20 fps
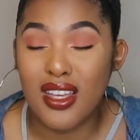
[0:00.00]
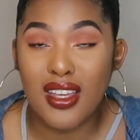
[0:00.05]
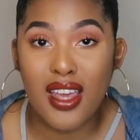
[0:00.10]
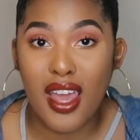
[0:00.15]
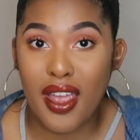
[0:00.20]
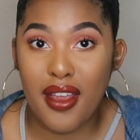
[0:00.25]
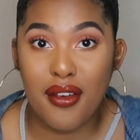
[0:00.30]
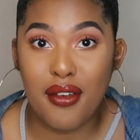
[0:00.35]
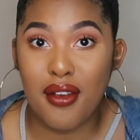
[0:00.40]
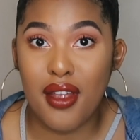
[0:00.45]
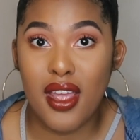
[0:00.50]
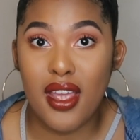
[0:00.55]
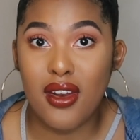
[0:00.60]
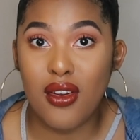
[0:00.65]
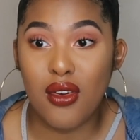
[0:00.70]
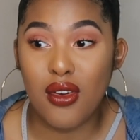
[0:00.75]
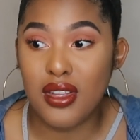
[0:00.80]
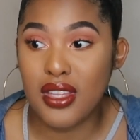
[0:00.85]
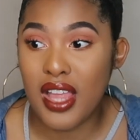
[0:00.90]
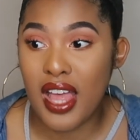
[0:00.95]

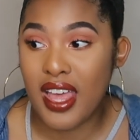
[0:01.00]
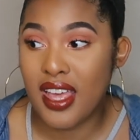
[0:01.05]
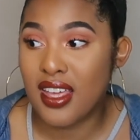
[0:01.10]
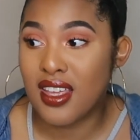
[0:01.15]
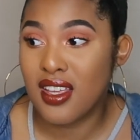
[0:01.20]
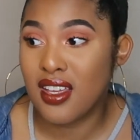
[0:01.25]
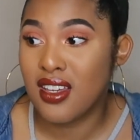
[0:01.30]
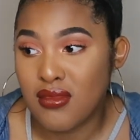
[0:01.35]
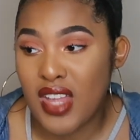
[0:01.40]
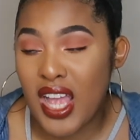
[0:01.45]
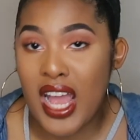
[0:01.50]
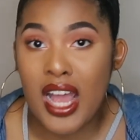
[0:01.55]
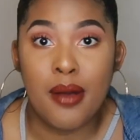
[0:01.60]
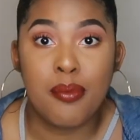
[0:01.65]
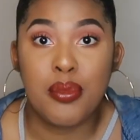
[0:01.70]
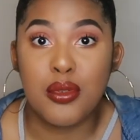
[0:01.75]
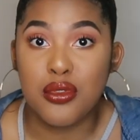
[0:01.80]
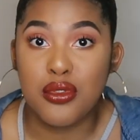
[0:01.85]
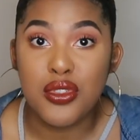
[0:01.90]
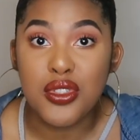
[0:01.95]
Gatorade or like
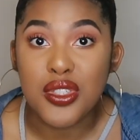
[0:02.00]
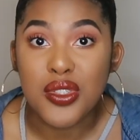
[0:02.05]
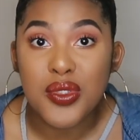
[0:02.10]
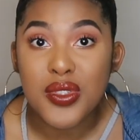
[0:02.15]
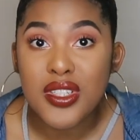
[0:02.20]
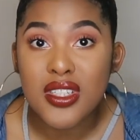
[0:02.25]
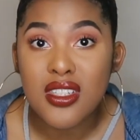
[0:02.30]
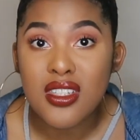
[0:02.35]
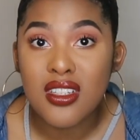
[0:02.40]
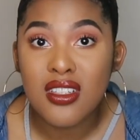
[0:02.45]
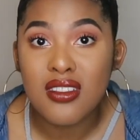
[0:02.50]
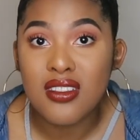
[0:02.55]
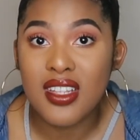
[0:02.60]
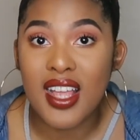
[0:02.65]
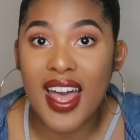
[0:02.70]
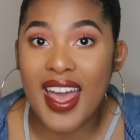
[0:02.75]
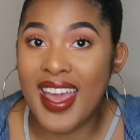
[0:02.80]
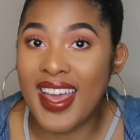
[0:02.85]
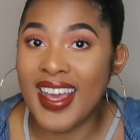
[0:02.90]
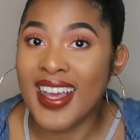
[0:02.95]
apple juice.
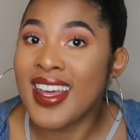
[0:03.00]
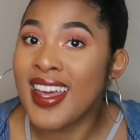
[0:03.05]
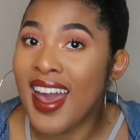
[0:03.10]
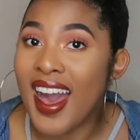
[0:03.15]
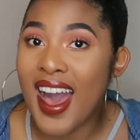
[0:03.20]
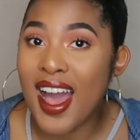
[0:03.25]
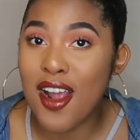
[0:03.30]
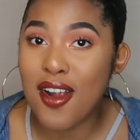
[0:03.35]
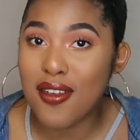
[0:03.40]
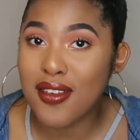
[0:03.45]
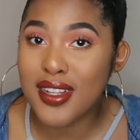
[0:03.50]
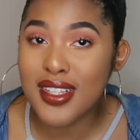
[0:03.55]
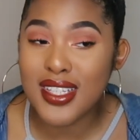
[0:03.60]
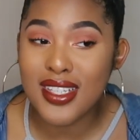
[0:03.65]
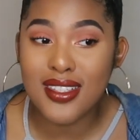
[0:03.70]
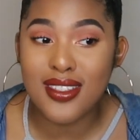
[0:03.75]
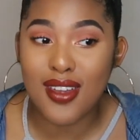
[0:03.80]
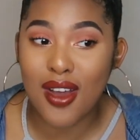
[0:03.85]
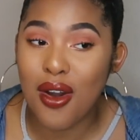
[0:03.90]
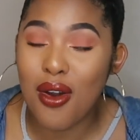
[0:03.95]
Like I
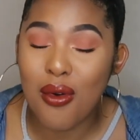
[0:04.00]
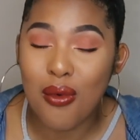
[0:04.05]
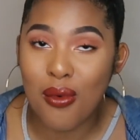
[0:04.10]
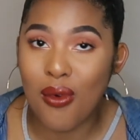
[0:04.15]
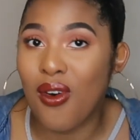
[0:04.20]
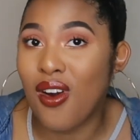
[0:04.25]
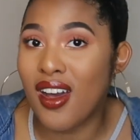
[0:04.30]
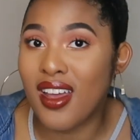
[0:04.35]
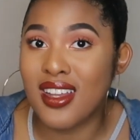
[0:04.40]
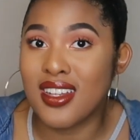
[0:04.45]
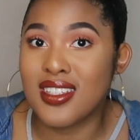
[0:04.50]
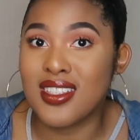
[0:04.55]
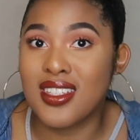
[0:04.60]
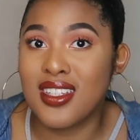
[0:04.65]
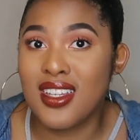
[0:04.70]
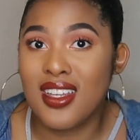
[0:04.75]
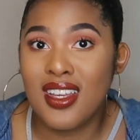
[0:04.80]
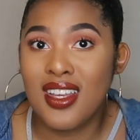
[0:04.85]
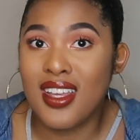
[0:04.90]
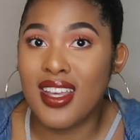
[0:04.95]
really don't want
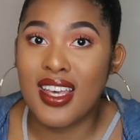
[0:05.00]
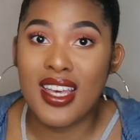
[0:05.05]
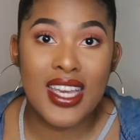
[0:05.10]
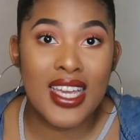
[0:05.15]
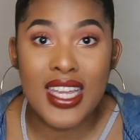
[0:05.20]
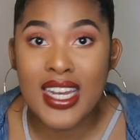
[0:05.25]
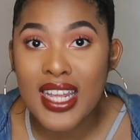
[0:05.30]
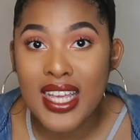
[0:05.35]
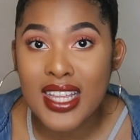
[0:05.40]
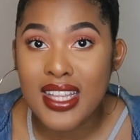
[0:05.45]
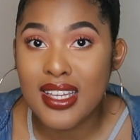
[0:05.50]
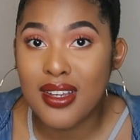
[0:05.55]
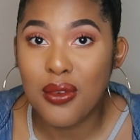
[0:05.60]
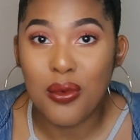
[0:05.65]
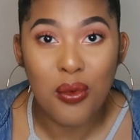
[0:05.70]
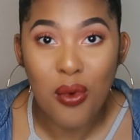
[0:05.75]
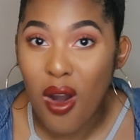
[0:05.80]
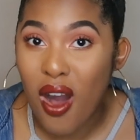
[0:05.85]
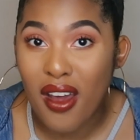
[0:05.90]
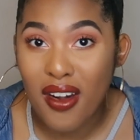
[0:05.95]
any
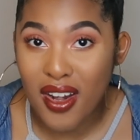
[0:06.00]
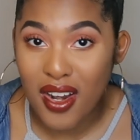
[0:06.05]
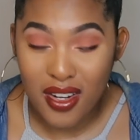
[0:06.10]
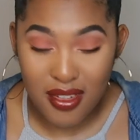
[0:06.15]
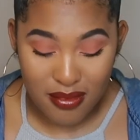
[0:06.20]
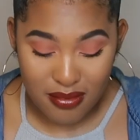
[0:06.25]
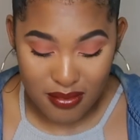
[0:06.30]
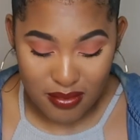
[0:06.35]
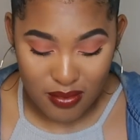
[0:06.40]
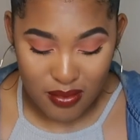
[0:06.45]
water.